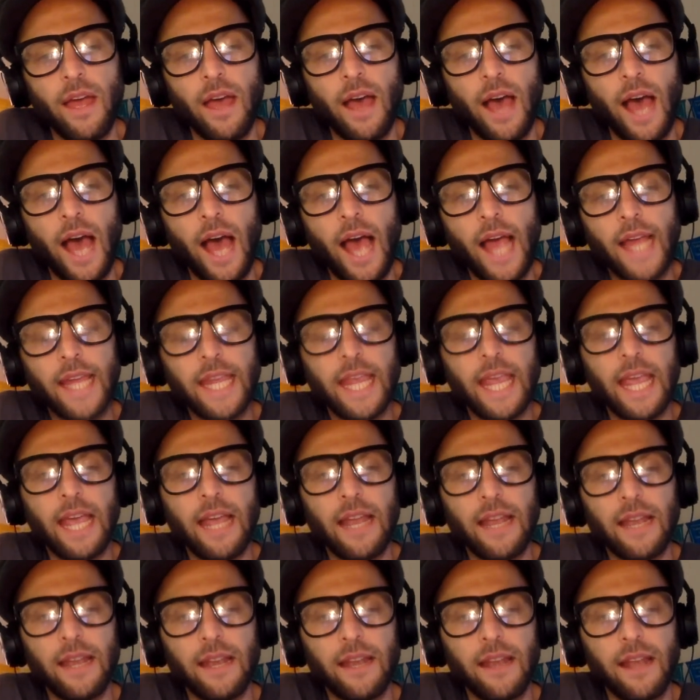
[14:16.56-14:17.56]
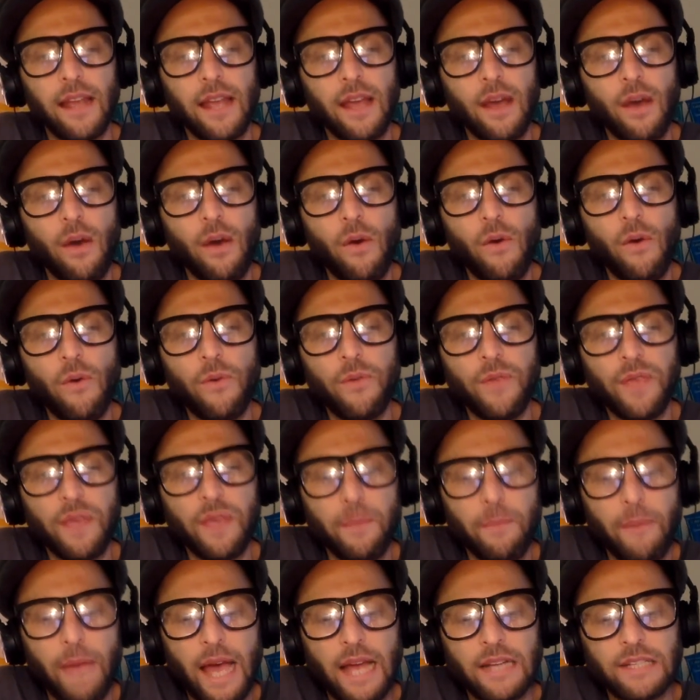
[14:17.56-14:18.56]
I can only
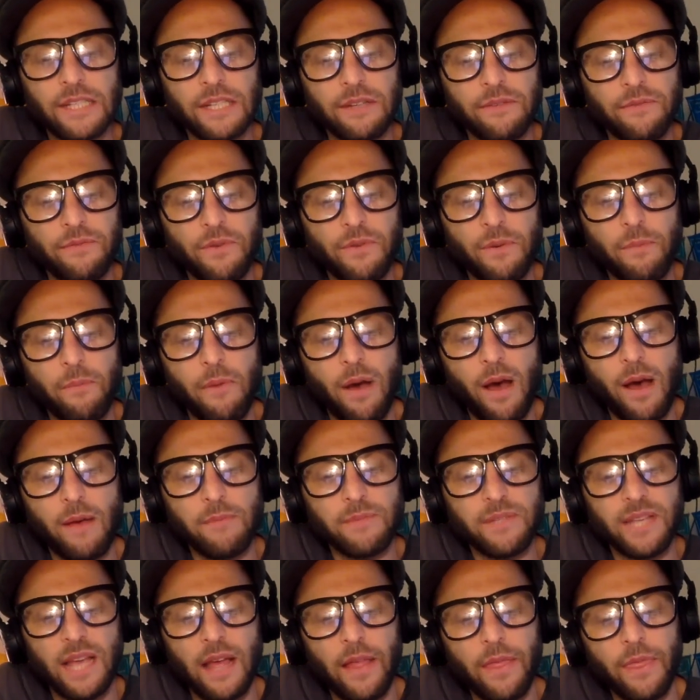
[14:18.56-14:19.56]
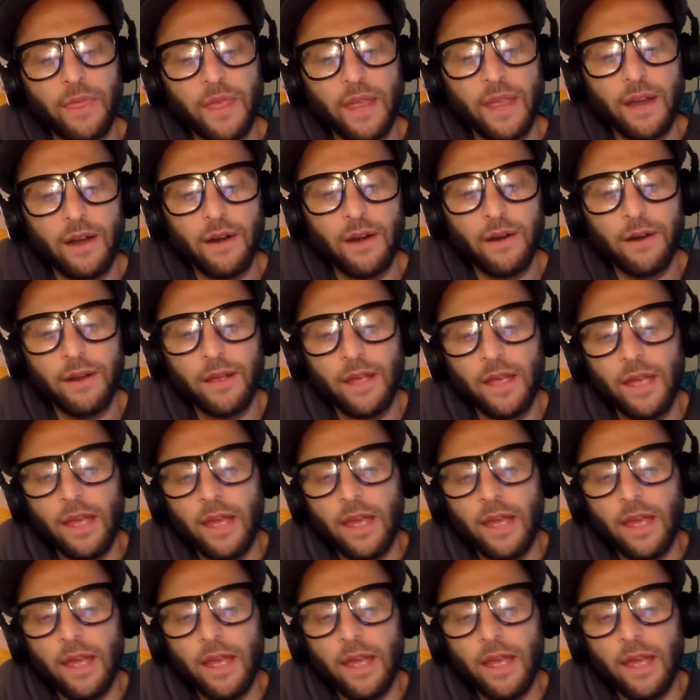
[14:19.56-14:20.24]
imagine for moms out there.